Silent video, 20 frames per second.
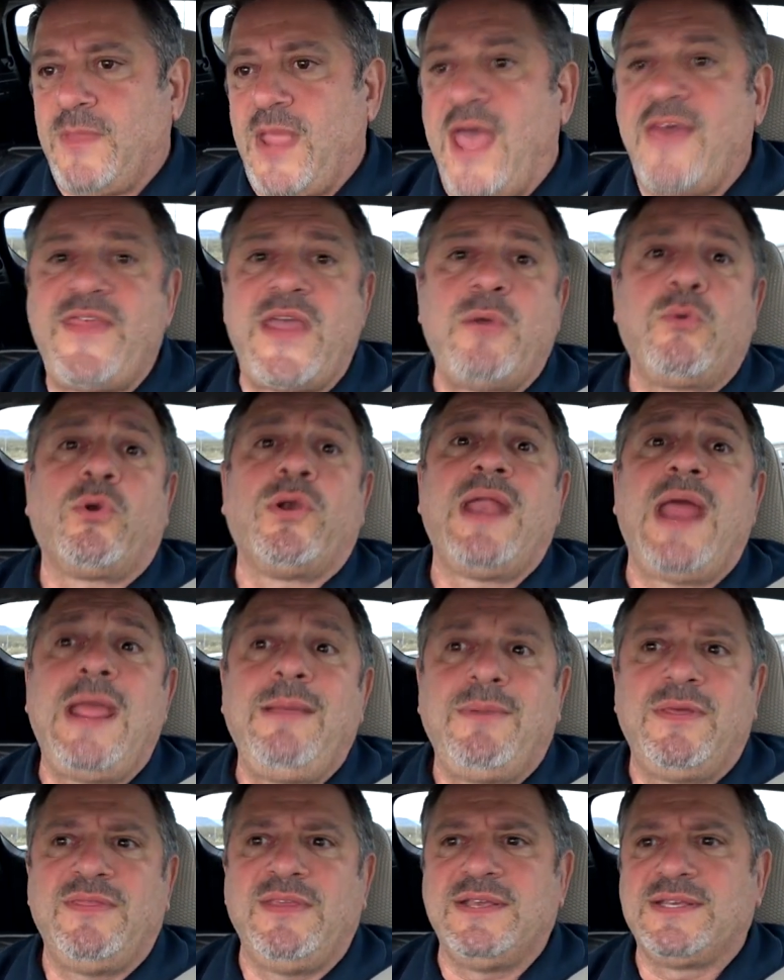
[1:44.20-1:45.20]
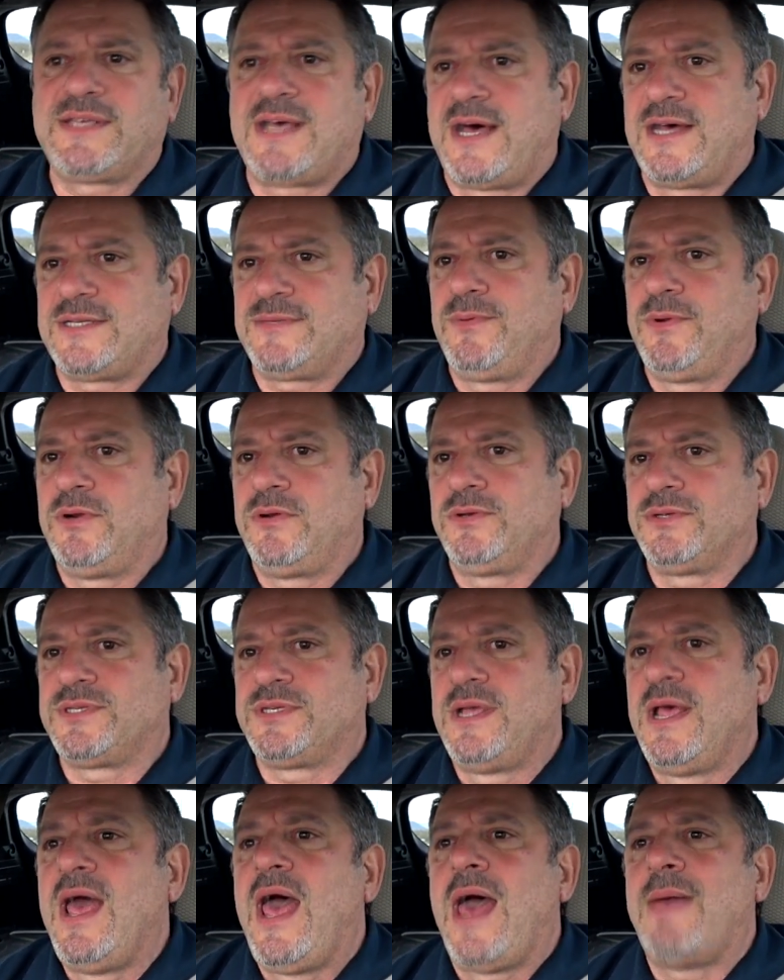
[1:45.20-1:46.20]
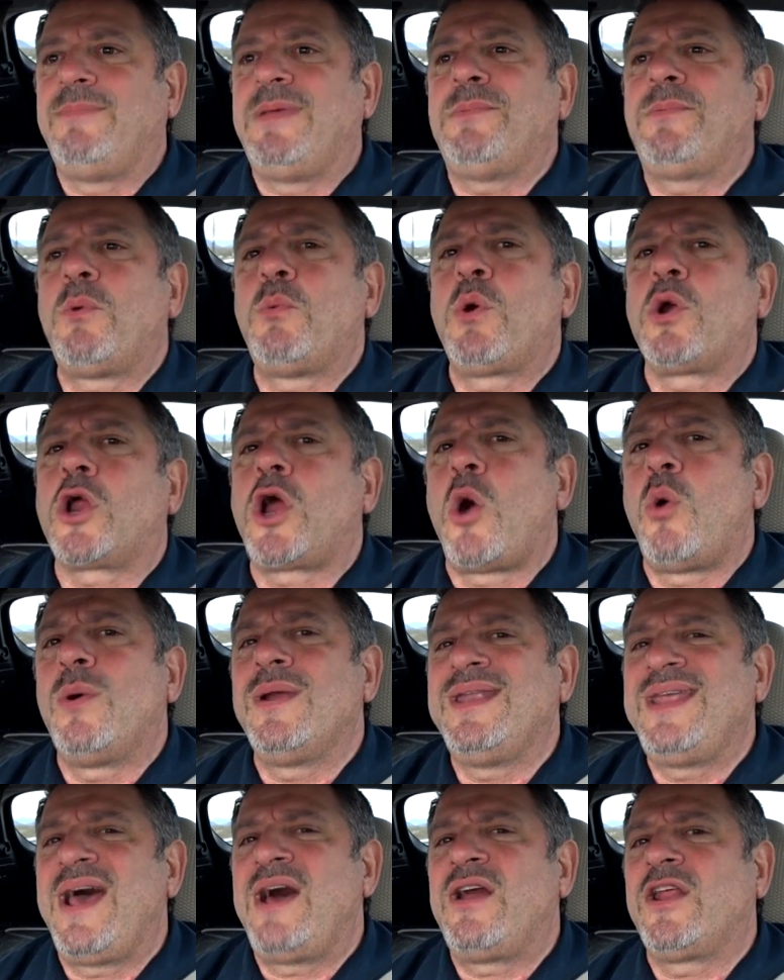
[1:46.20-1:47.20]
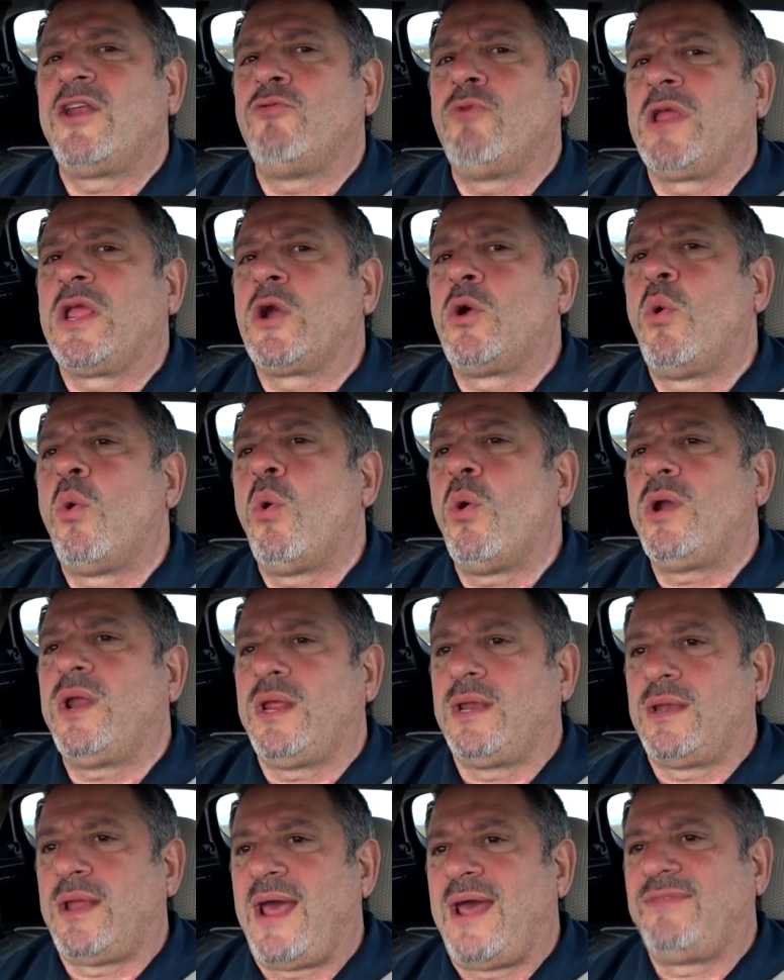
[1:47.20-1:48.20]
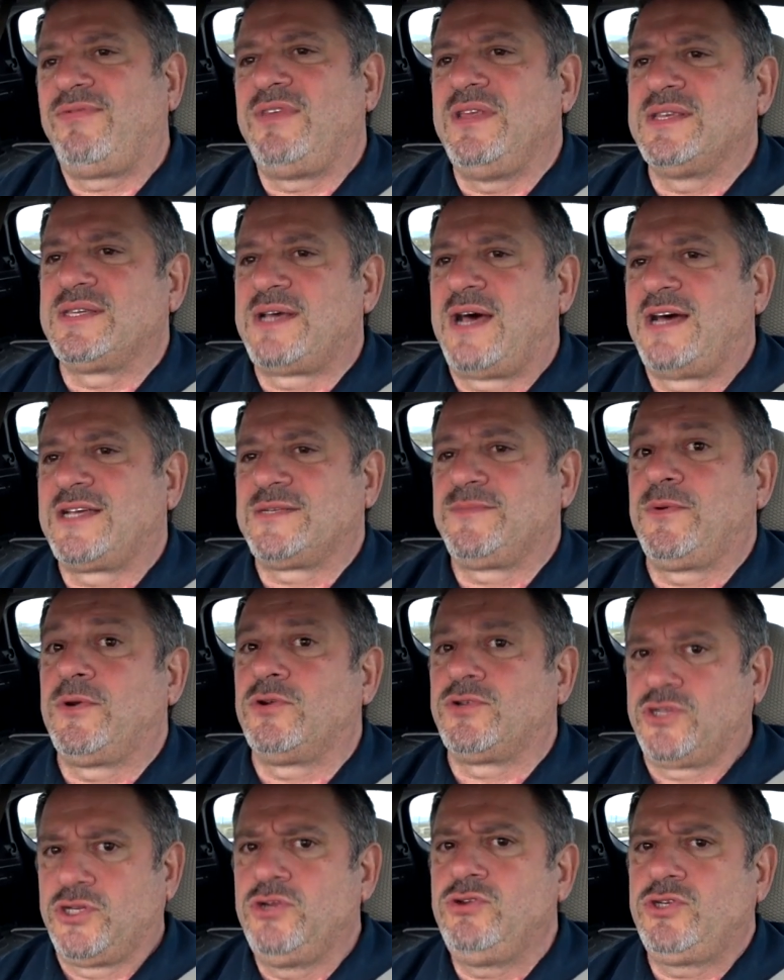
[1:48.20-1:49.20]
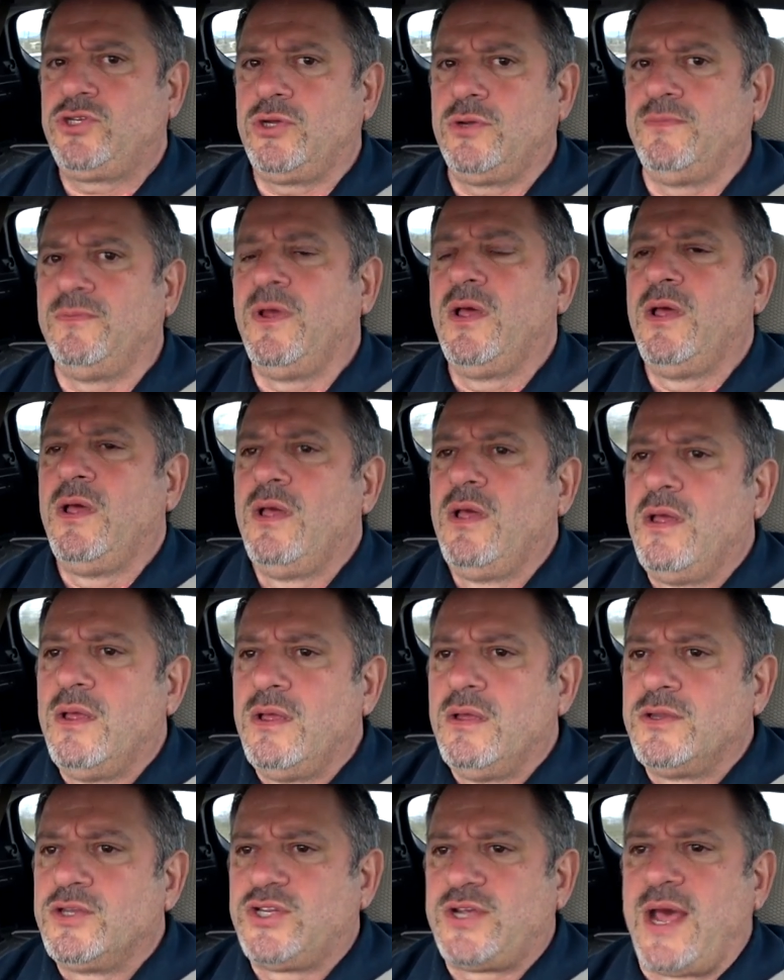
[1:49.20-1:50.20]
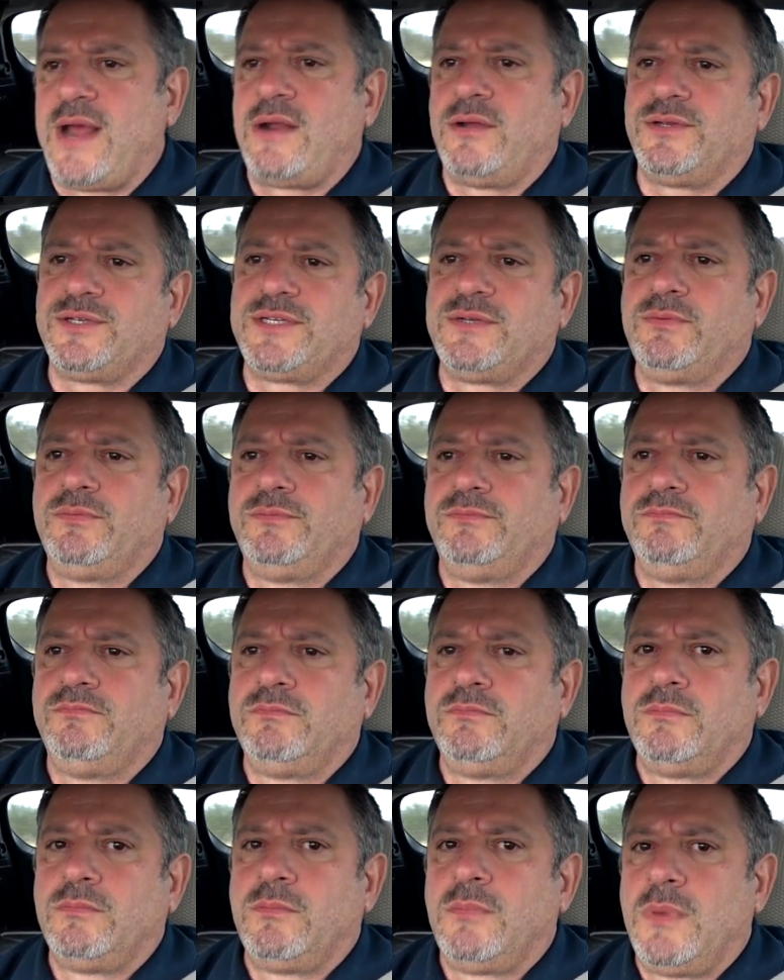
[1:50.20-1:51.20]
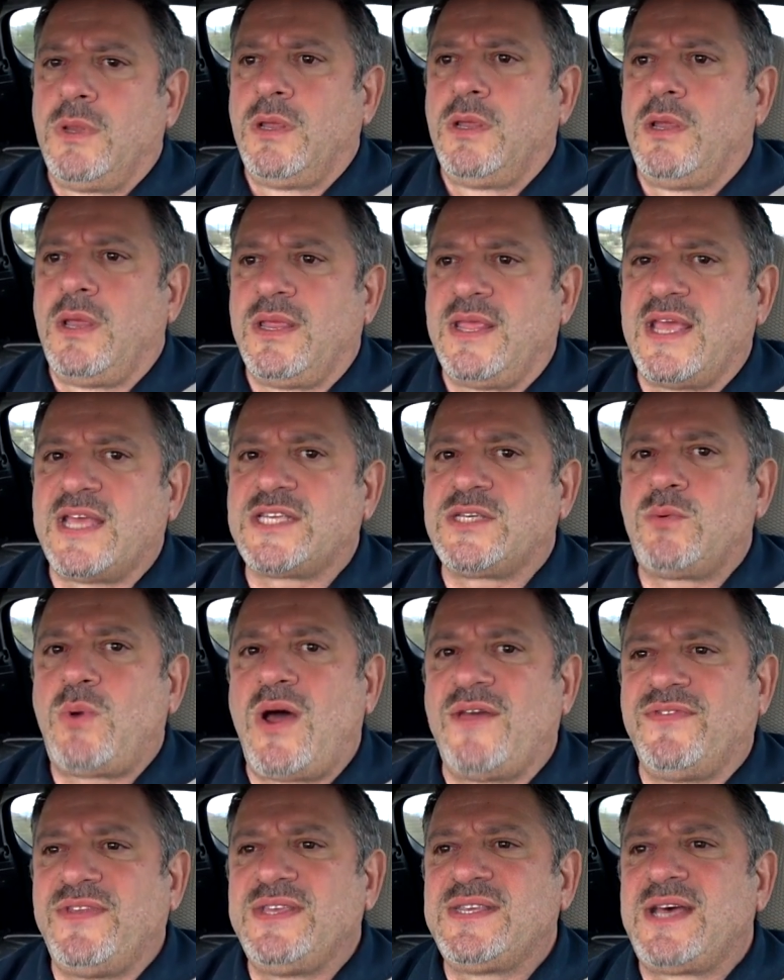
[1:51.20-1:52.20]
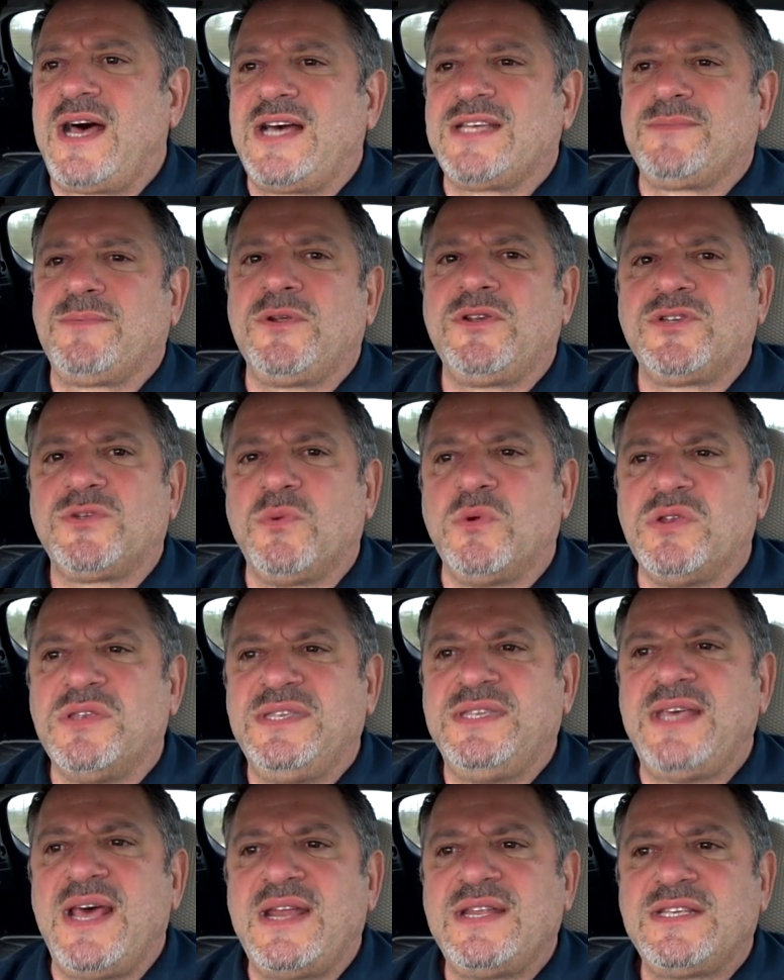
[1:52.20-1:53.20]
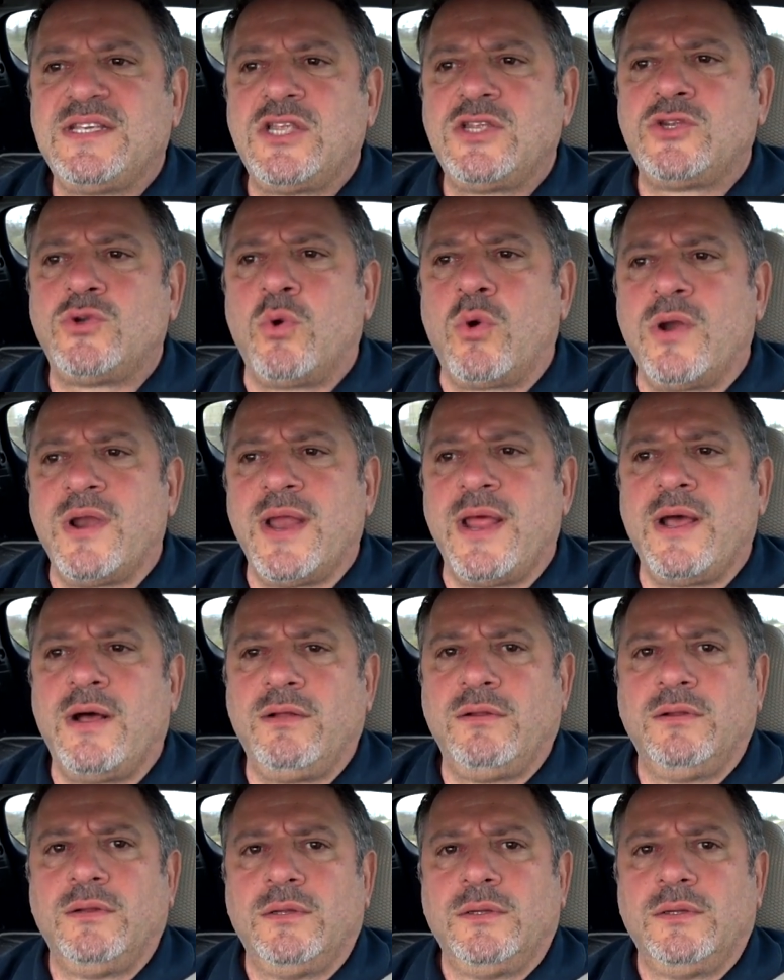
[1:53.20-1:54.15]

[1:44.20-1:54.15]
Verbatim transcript: And they were naming these hospitals. And people were going down and recording at these hospitals, YouTube channels. Guess what? These hospitals were dead as a doornail.